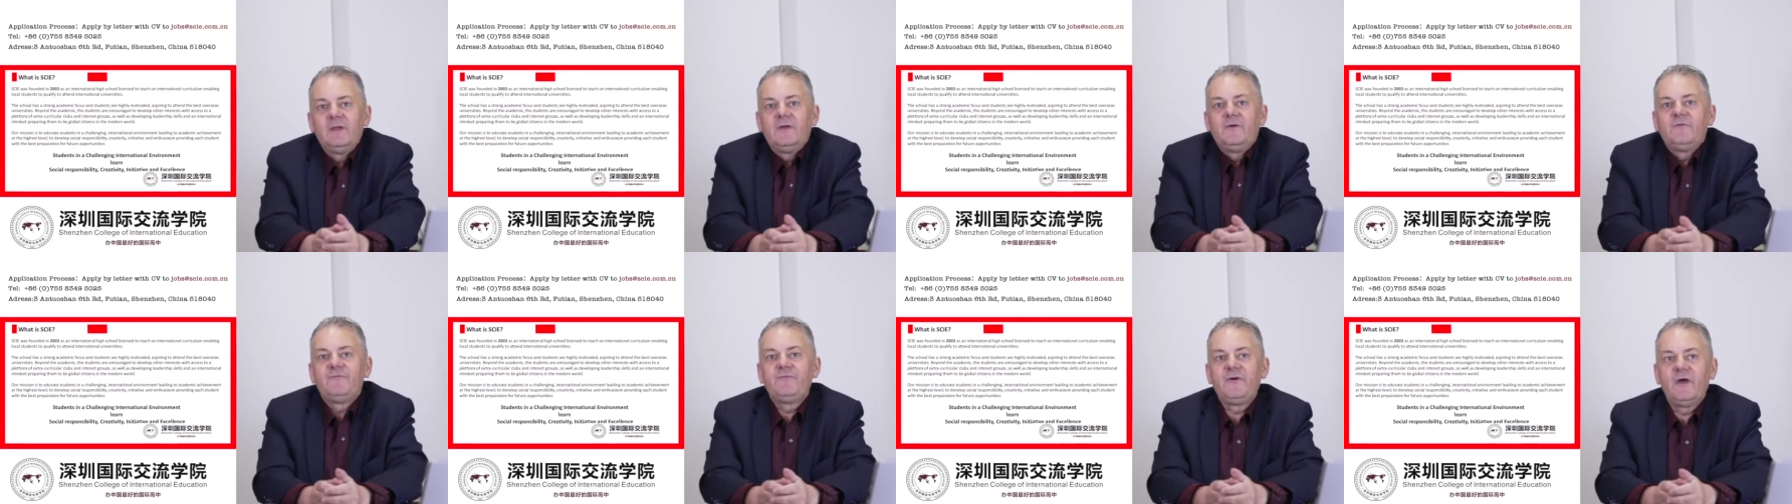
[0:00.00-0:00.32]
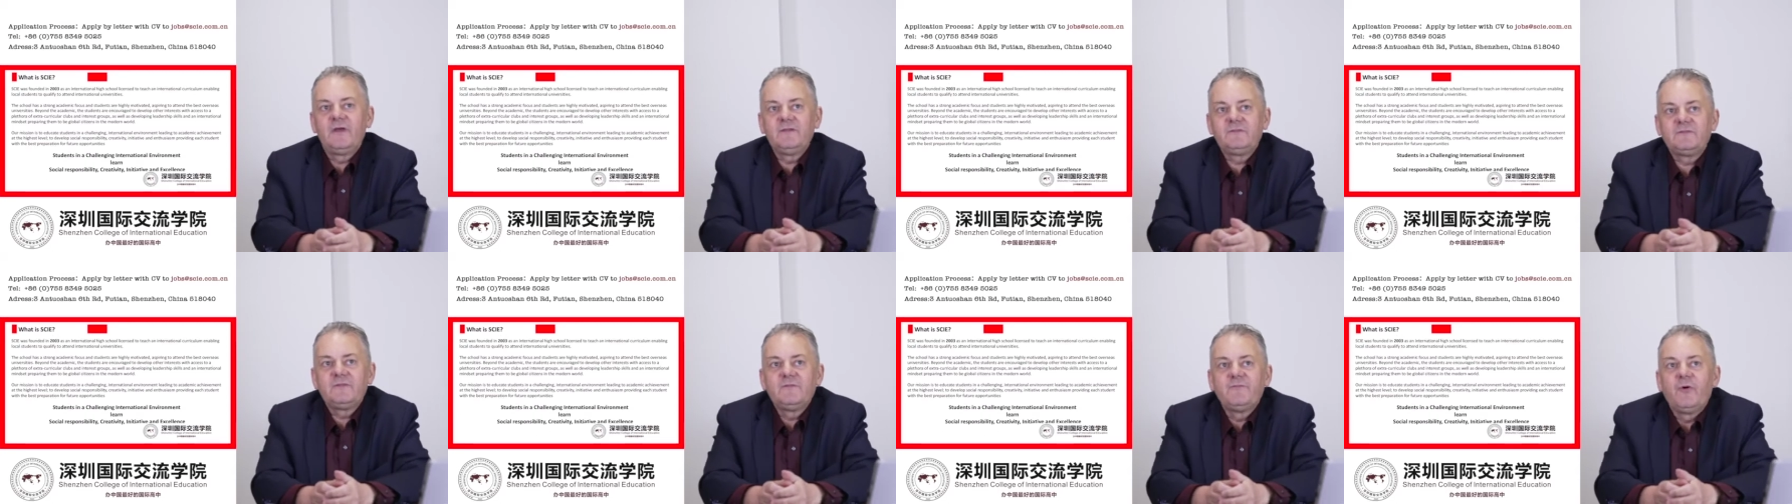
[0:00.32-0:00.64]

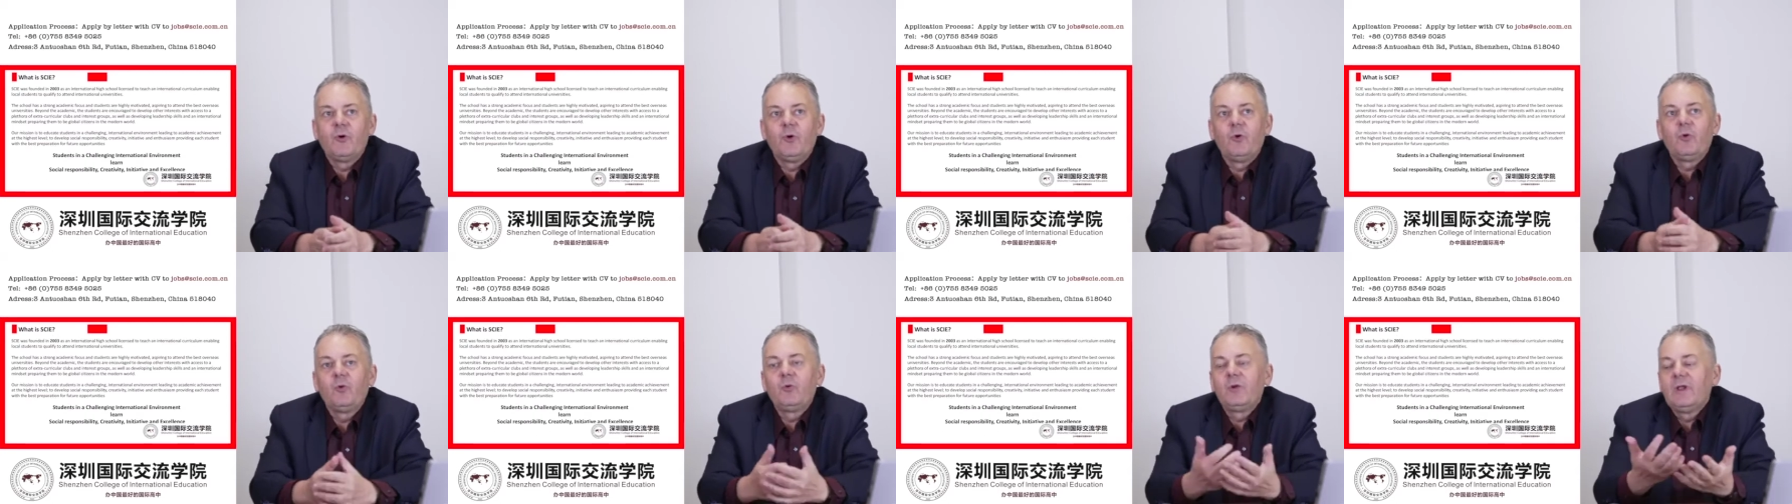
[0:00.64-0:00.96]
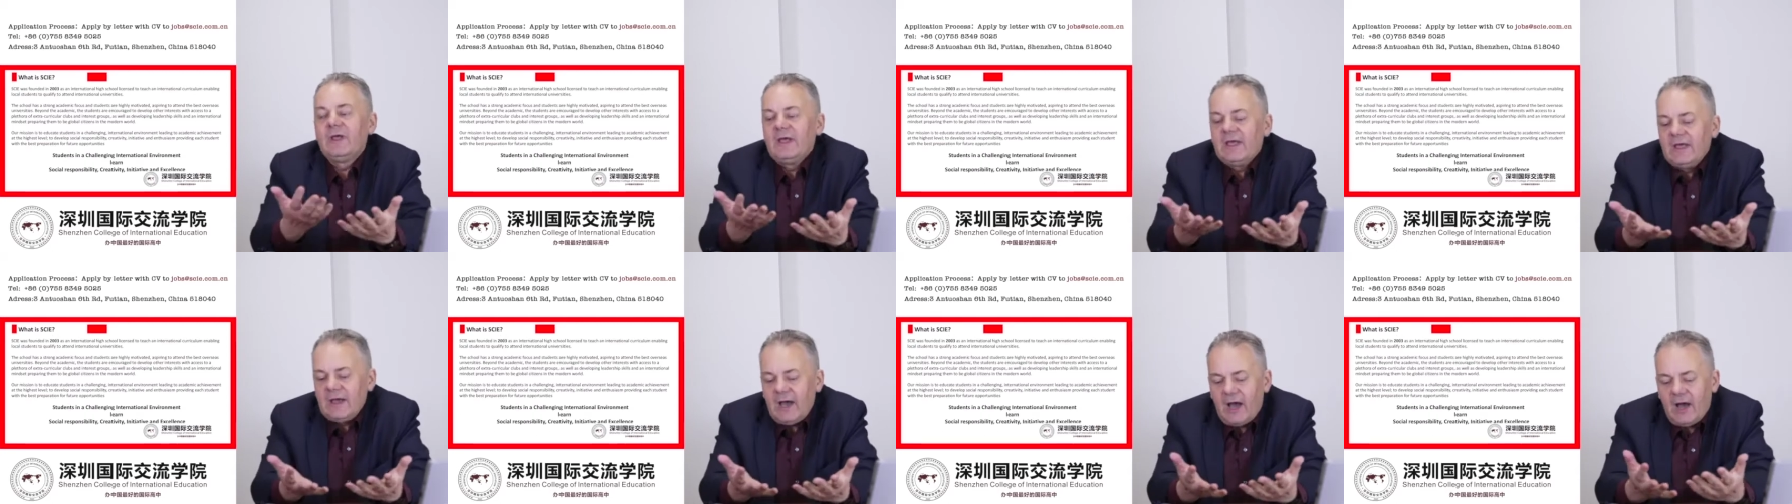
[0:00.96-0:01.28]
First of all,
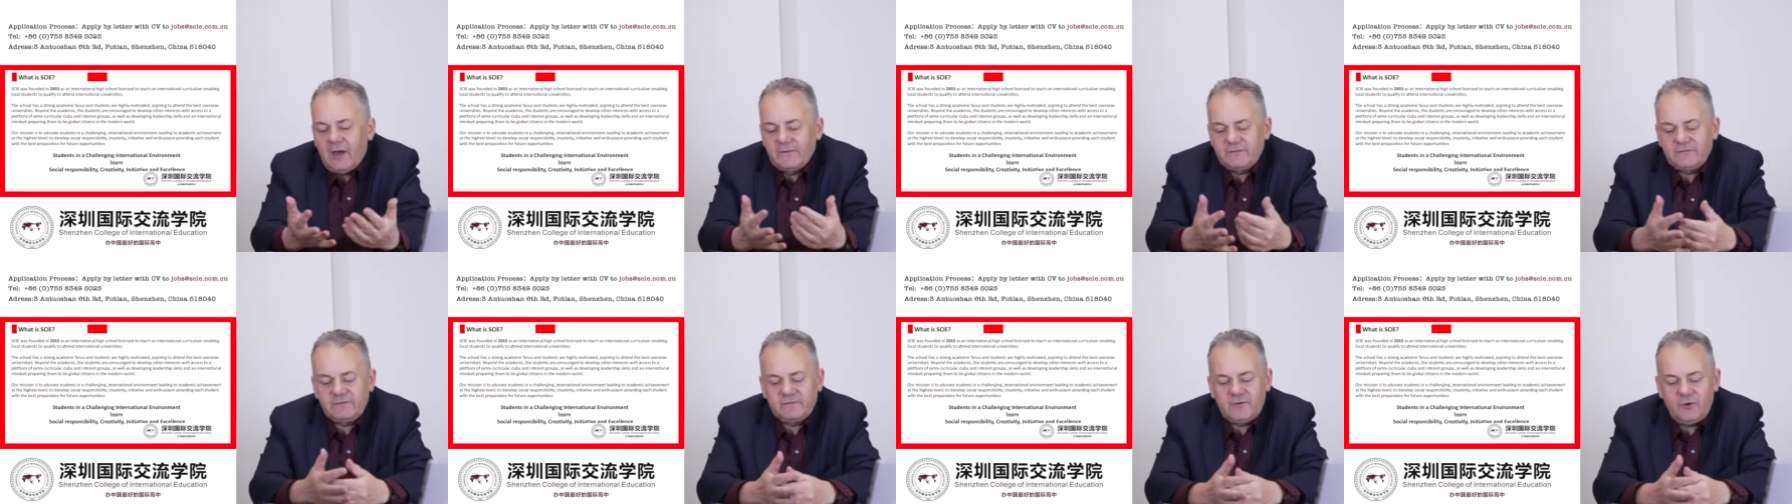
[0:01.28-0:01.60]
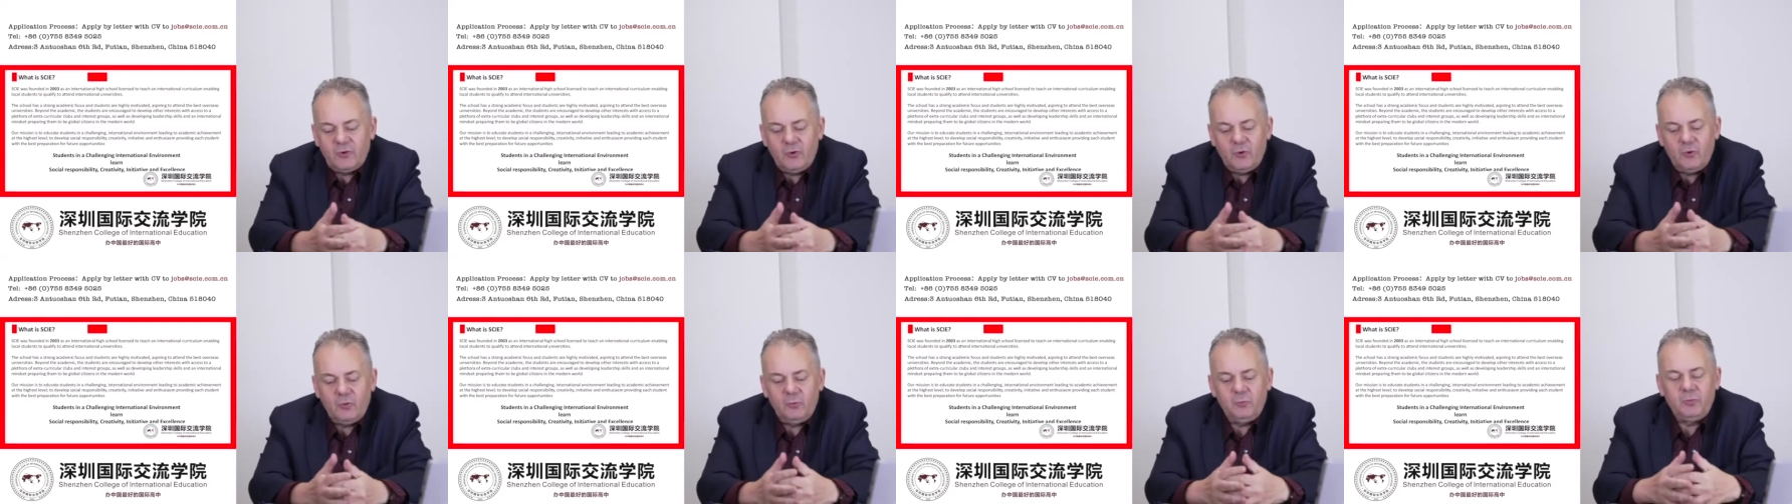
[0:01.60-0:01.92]
our
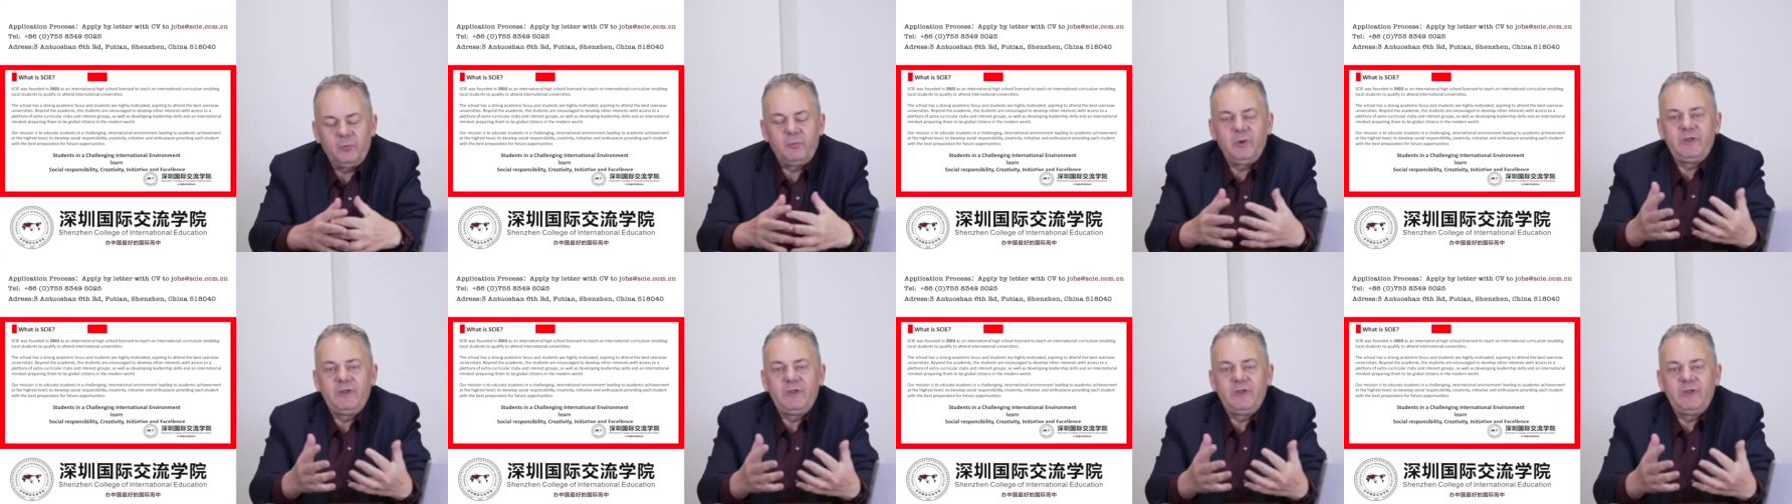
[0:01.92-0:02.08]
school,